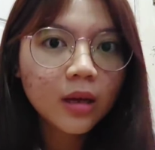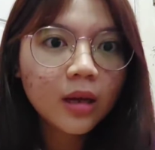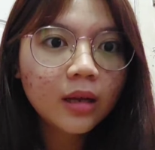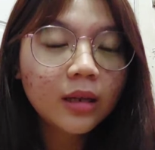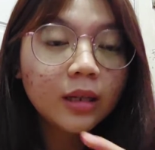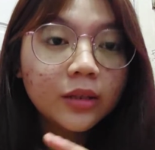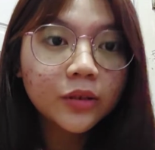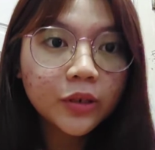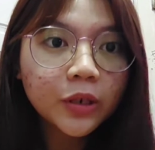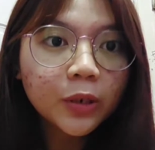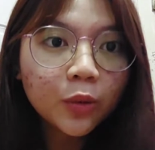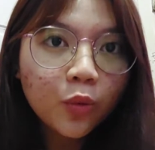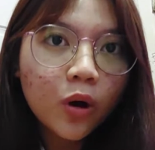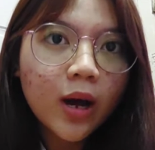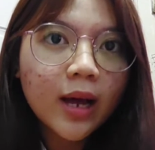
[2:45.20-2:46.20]
The
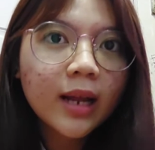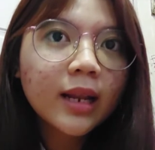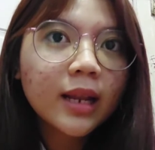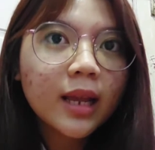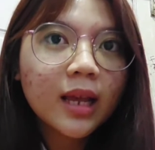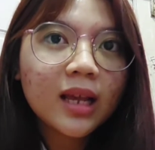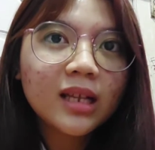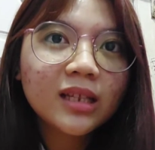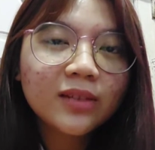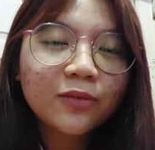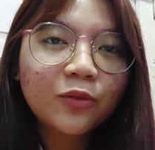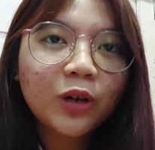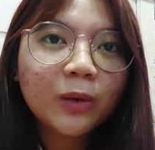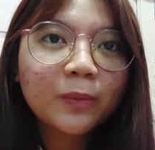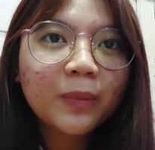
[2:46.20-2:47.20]
third one is
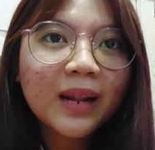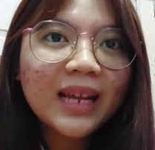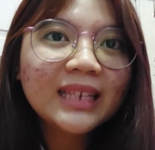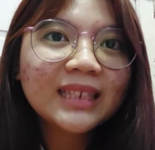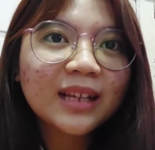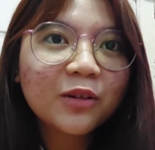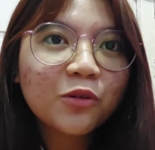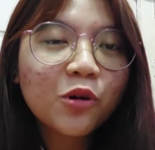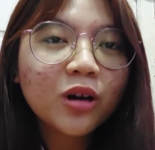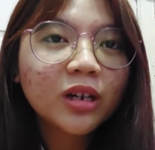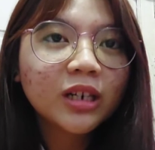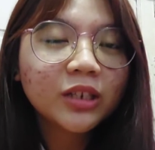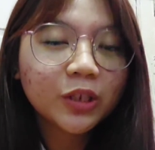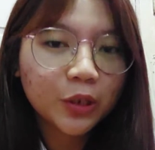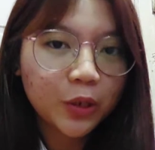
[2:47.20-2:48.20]
workplace and
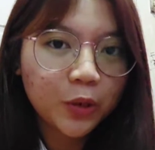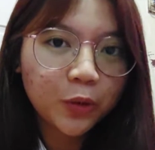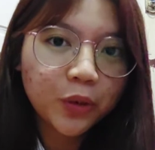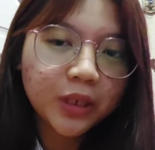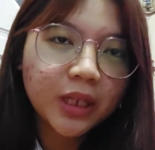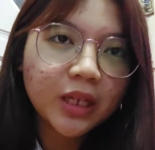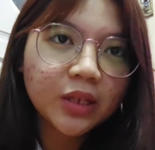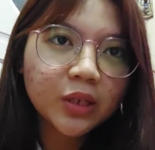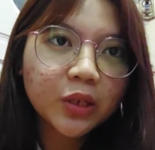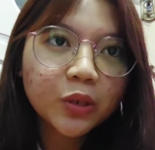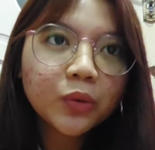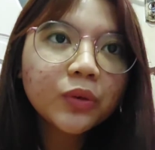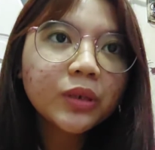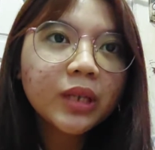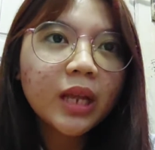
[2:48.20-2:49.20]
worker security.
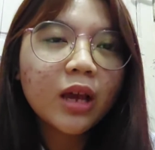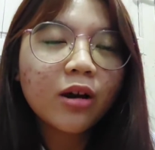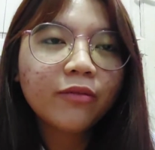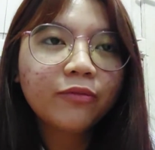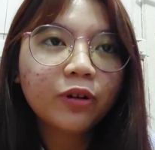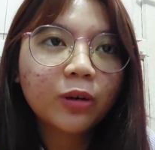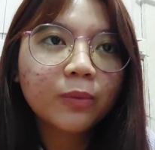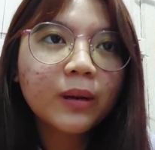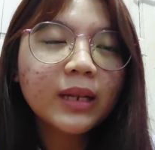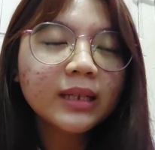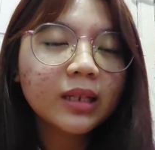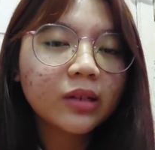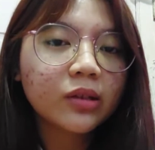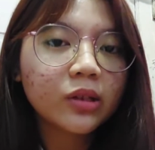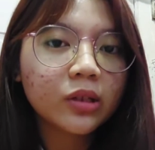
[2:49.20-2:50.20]
Security of
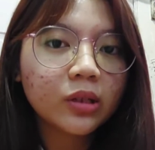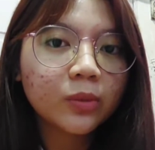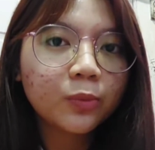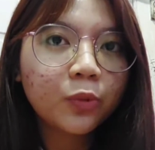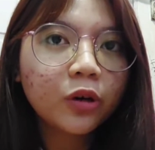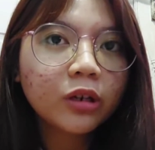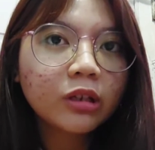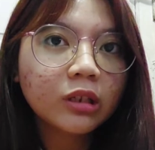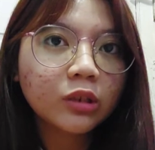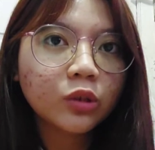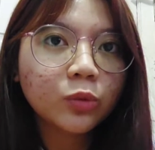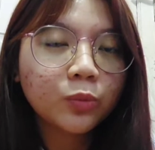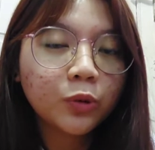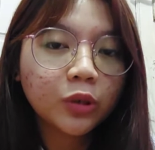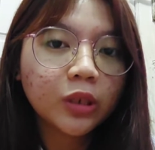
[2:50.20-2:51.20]
workplaces is important
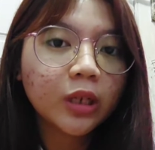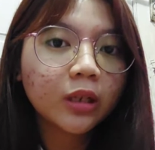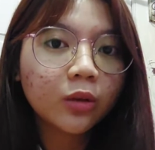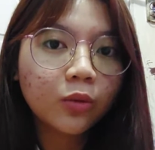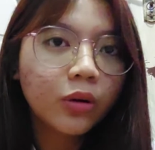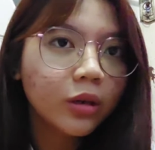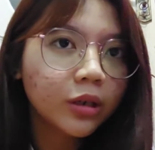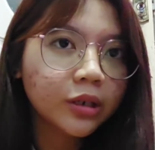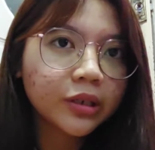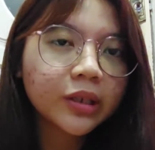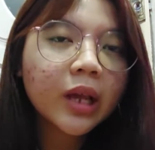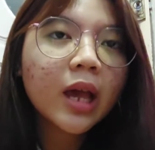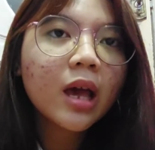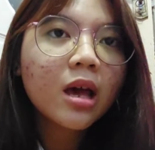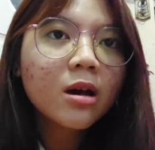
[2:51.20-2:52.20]
to protect the workers,
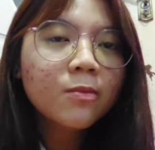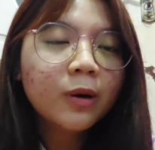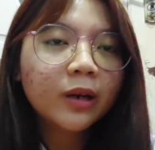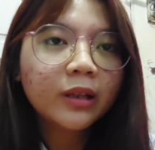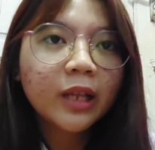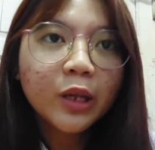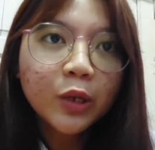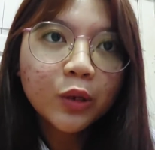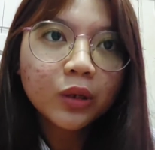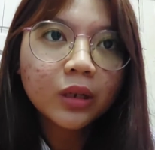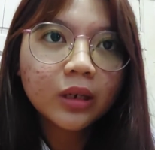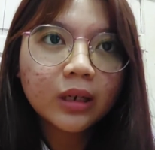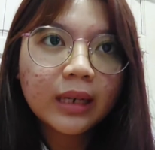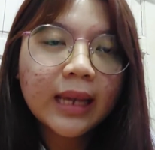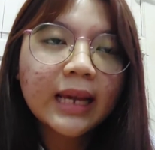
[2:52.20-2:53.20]

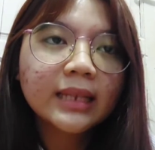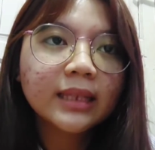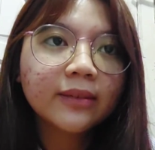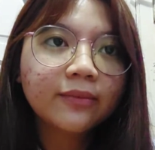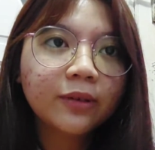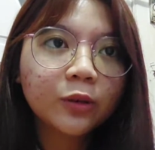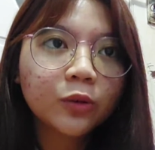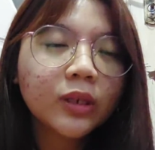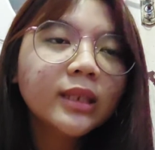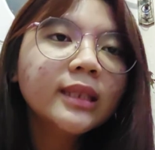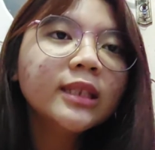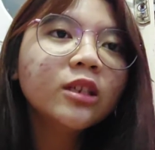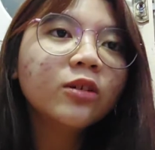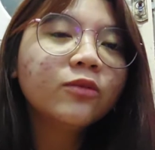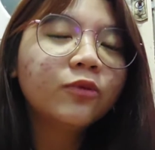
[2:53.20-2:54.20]
particularly as the
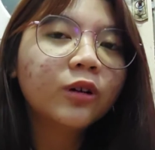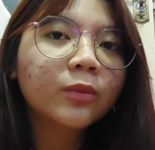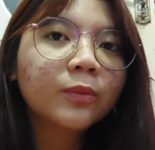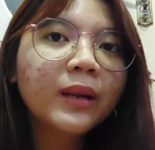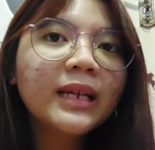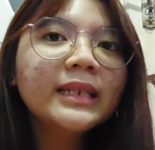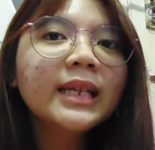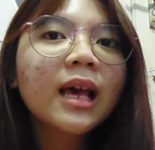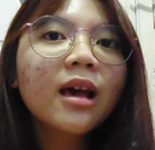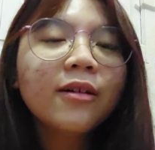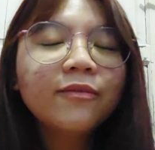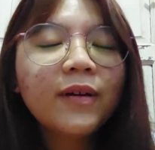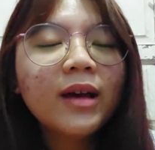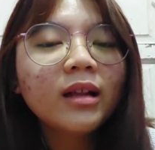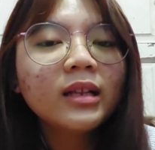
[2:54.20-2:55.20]
frequency of workplace
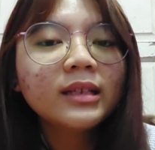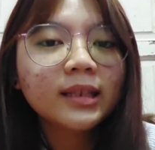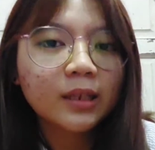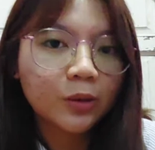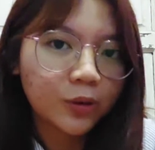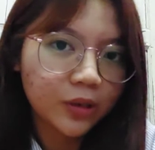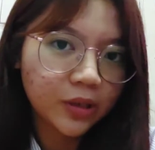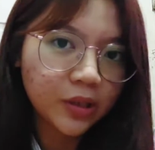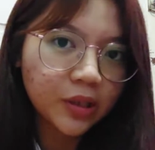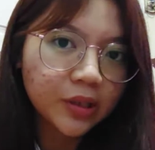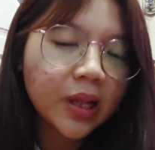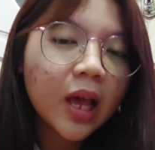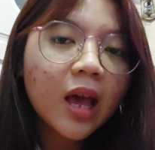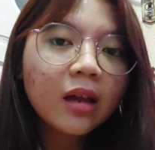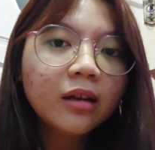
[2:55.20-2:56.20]
violence
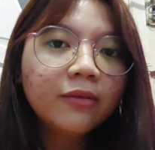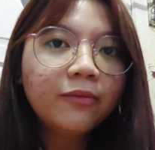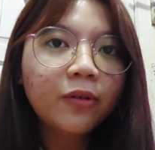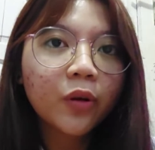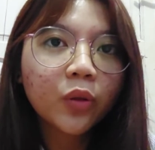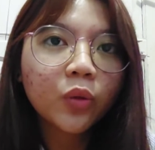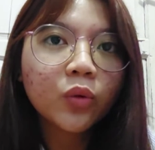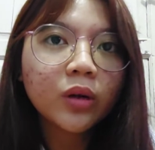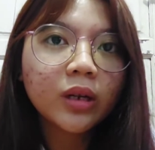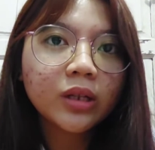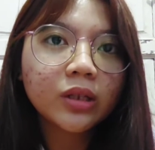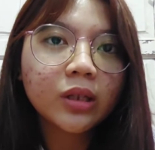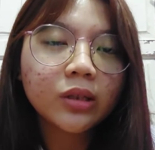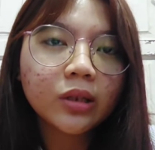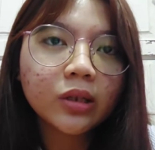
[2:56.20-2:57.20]
increases. The fourth one is
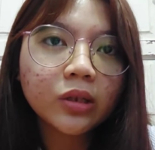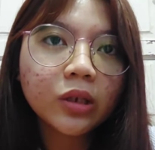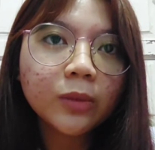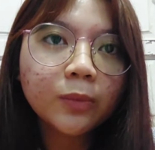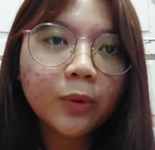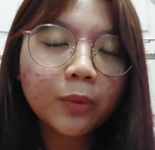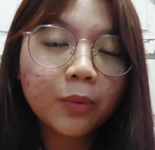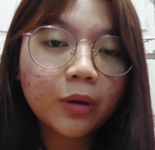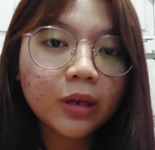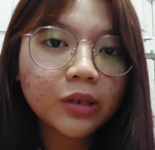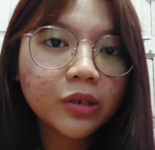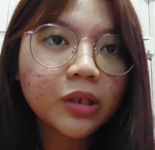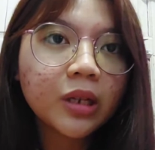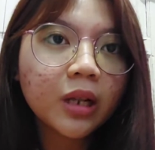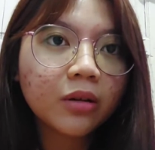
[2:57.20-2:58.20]
disaster
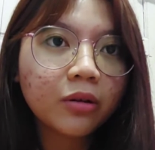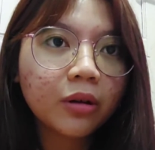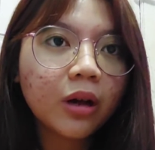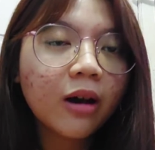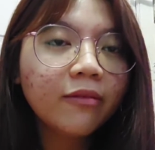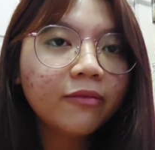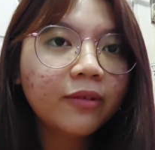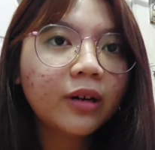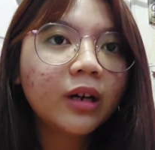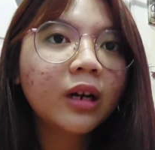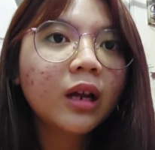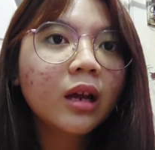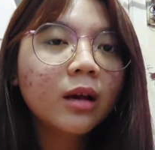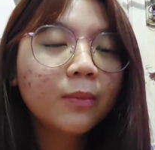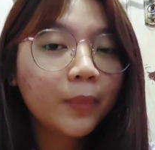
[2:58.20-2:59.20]
preparation and recovery
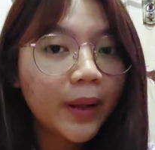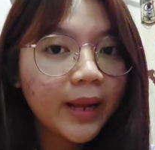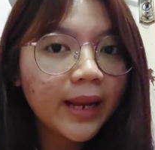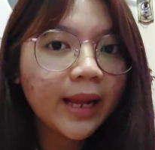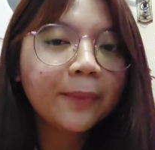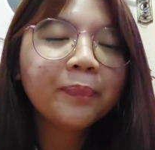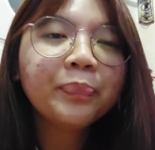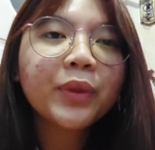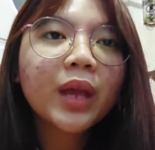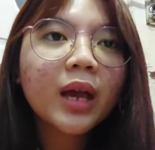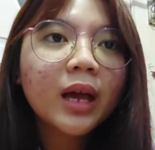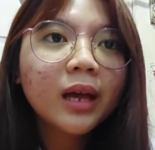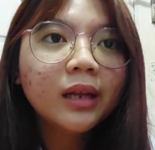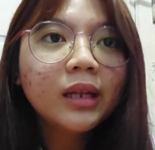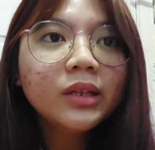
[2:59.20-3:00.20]
planning.
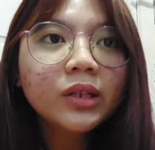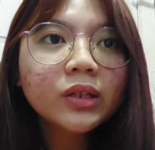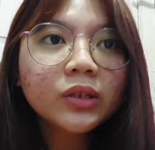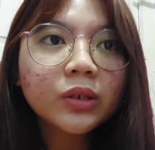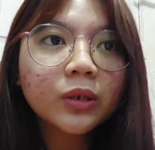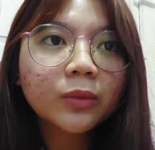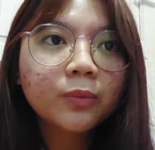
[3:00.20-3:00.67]
Disaster